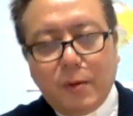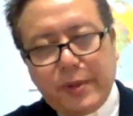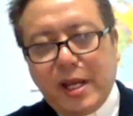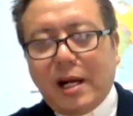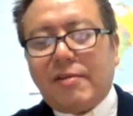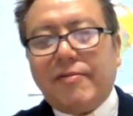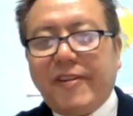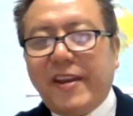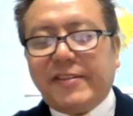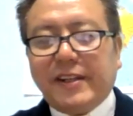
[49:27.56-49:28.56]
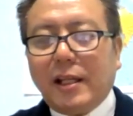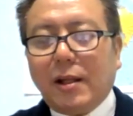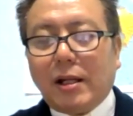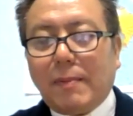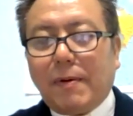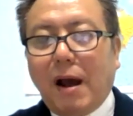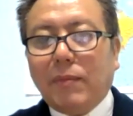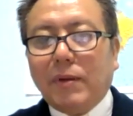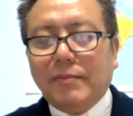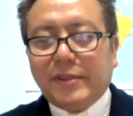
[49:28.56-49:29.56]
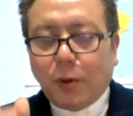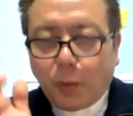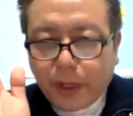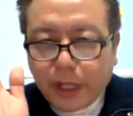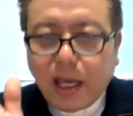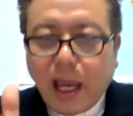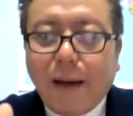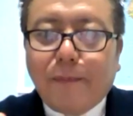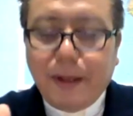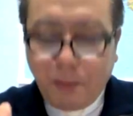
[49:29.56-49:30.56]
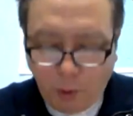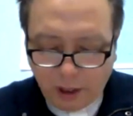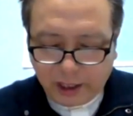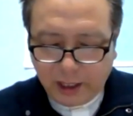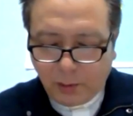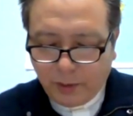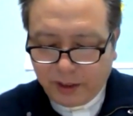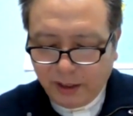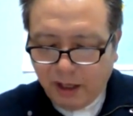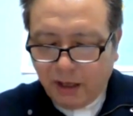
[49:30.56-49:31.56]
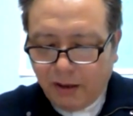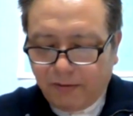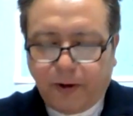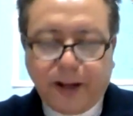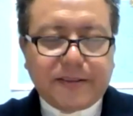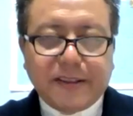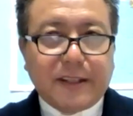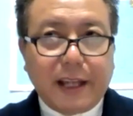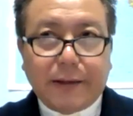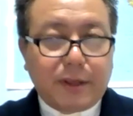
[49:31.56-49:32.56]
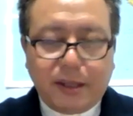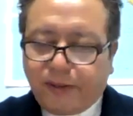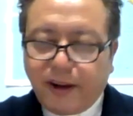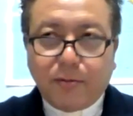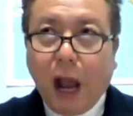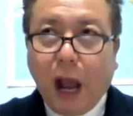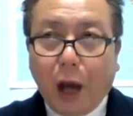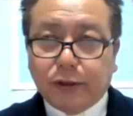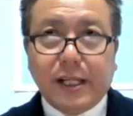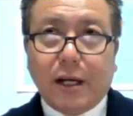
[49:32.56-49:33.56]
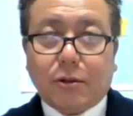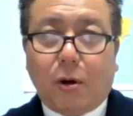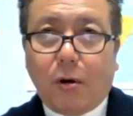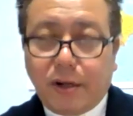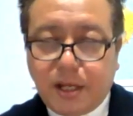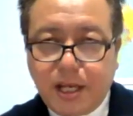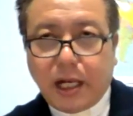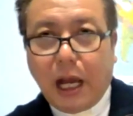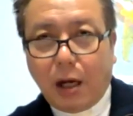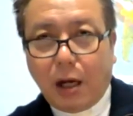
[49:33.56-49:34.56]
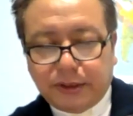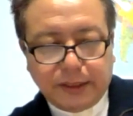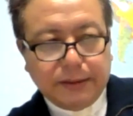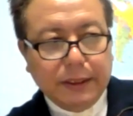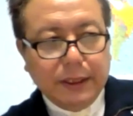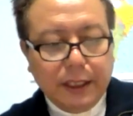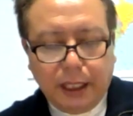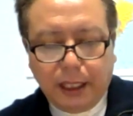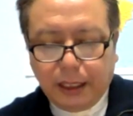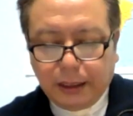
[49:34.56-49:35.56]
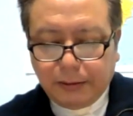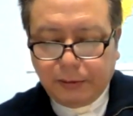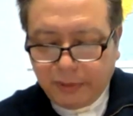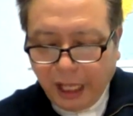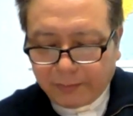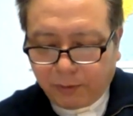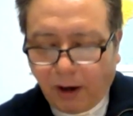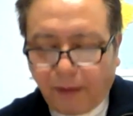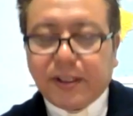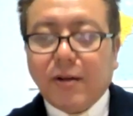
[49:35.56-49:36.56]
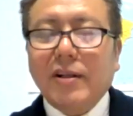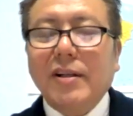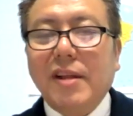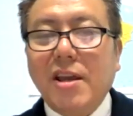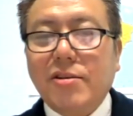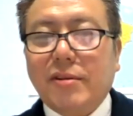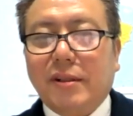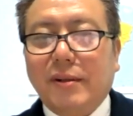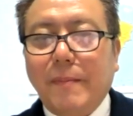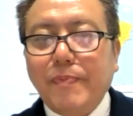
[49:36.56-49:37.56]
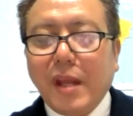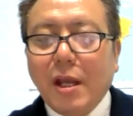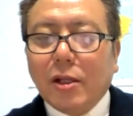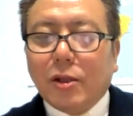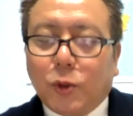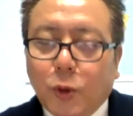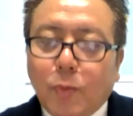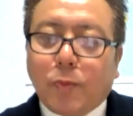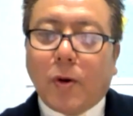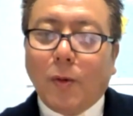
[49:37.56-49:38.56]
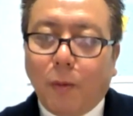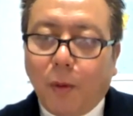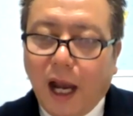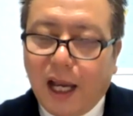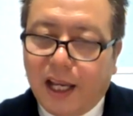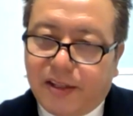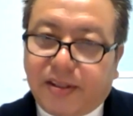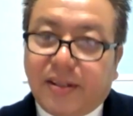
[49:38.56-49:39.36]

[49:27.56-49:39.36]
We are facing a lot of problems. So we have been working with, for instance, like different housing authority and housing nonprofit organization to provide